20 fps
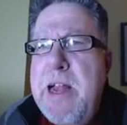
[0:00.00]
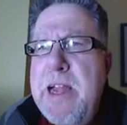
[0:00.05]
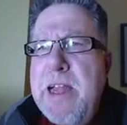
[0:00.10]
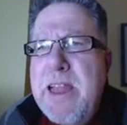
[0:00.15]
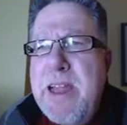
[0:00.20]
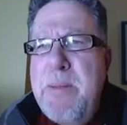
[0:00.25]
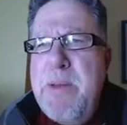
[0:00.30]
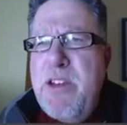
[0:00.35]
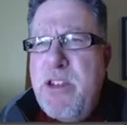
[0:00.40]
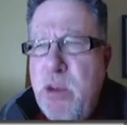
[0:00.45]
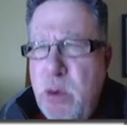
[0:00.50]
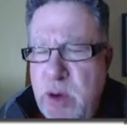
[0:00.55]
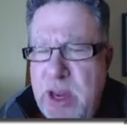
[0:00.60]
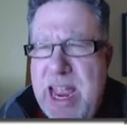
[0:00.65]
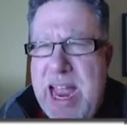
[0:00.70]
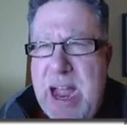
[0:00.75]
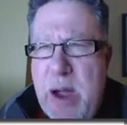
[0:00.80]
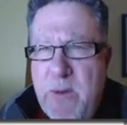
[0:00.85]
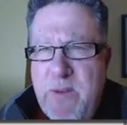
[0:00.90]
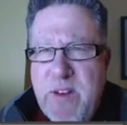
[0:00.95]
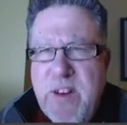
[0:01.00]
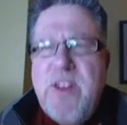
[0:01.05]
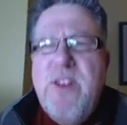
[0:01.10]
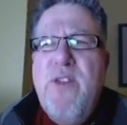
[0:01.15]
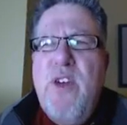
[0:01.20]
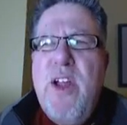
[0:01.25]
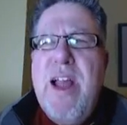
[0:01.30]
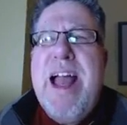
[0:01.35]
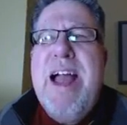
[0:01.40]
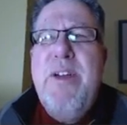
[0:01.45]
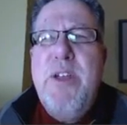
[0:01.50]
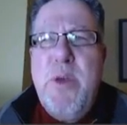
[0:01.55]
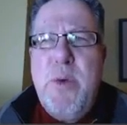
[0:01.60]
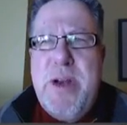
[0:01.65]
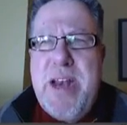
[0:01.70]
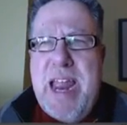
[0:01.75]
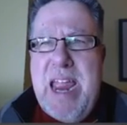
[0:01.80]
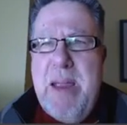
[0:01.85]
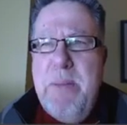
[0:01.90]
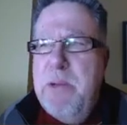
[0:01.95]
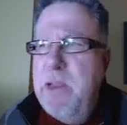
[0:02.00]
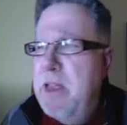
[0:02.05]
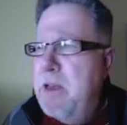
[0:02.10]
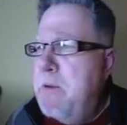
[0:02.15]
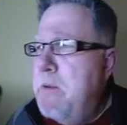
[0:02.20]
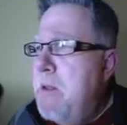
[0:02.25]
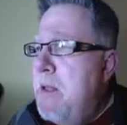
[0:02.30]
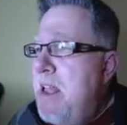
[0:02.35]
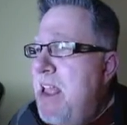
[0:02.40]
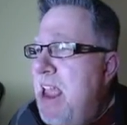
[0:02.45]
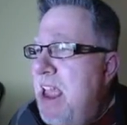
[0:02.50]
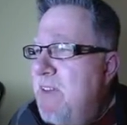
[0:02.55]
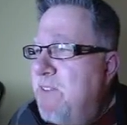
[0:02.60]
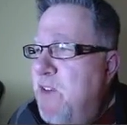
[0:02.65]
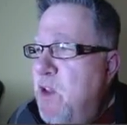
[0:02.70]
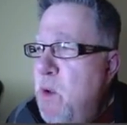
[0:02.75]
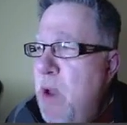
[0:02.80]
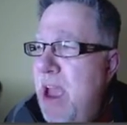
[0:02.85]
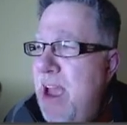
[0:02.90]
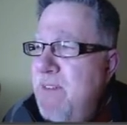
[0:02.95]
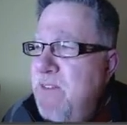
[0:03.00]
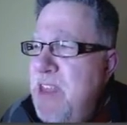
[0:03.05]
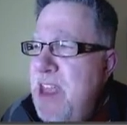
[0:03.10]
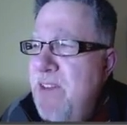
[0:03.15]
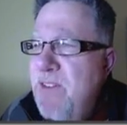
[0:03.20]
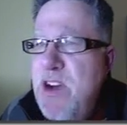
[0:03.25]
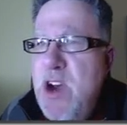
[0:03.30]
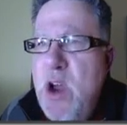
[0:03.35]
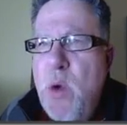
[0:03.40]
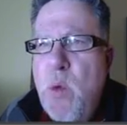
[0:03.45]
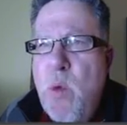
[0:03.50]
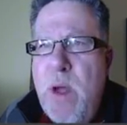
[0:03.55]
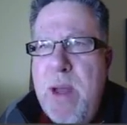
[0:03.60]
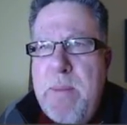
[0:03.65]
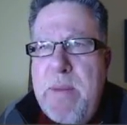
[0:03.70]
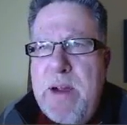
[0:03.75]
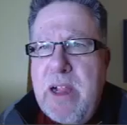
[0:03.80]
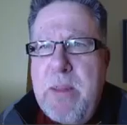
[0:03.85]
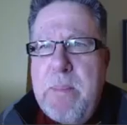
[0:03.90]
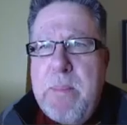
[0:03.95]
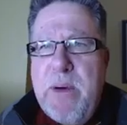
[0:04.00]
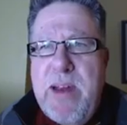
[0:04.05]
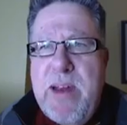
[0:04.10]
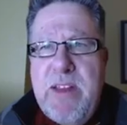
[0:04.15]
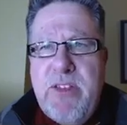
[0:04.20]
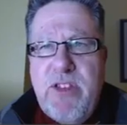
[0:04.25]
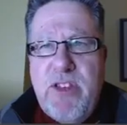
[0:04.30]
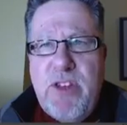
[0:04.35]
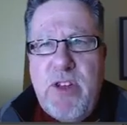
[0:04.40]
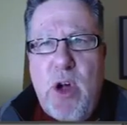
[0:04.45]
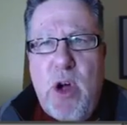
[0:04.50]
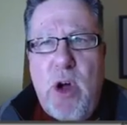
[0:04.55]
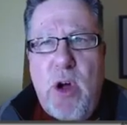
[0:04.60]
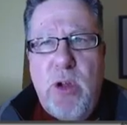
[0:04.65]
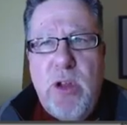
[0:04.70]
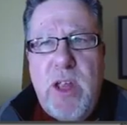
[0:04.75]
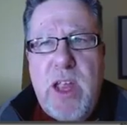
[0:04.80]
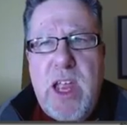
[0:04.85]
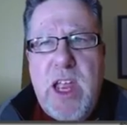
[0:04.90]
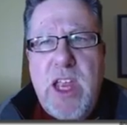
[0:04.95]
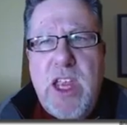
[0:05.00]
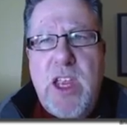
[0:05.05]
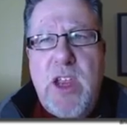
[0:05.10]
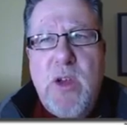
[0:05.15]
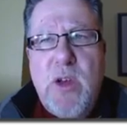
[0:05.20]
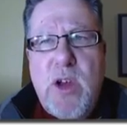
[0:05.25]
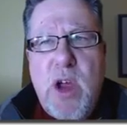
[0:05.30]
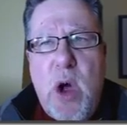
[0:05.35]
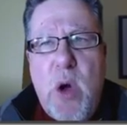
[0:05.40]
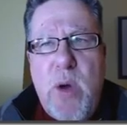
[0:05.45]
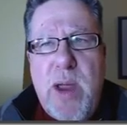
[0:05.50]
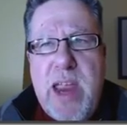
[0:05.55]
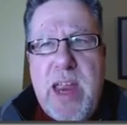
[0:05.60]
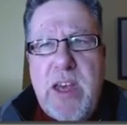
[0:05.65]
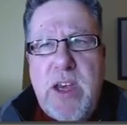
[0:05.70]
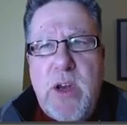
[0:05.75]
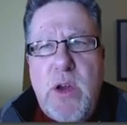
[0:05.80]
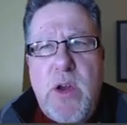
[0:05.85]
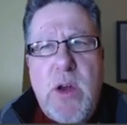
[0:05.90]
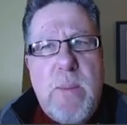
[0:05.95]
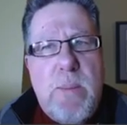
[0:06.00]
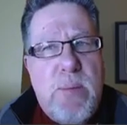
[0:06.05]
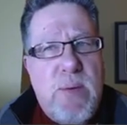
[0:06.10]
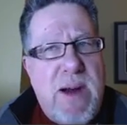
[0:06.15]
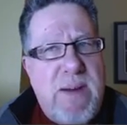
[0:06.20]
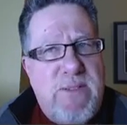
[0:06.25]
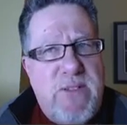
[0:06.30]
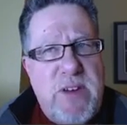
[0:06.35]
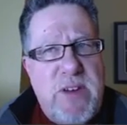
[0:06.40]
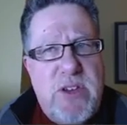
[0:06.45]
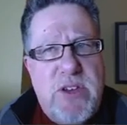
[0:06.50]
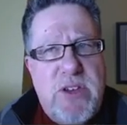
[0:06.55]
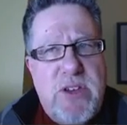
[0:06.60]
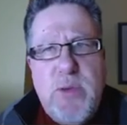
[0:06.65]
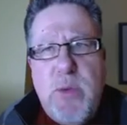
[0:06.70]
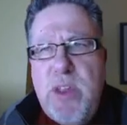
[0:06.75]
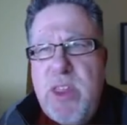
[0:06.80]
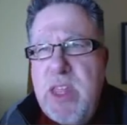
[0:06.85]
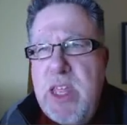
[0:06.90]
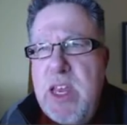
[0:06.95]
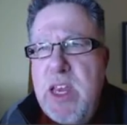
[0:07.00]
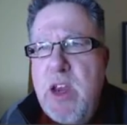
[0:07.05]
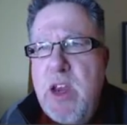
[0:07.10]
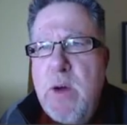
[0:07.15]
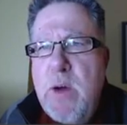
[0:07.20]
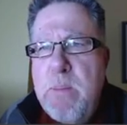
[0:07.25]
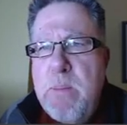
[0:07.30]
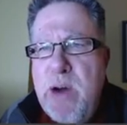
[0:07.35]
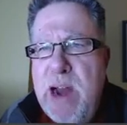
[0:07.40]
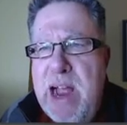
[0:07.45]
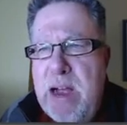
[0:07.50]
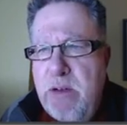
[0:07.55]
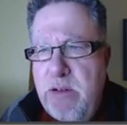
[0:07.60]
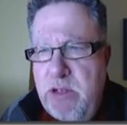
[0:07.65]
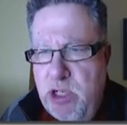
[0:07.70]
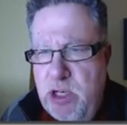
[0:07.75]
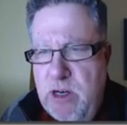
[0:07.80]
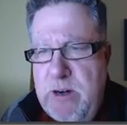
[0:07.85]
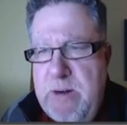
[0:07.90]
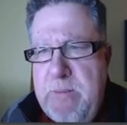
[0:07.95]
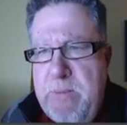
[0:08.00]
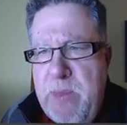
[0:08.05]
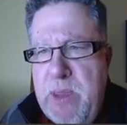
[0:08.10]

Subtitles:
Let me show you how, first of all, how you enable it. If you have the Evernote web clipper installed, you go into your preferences within your browser,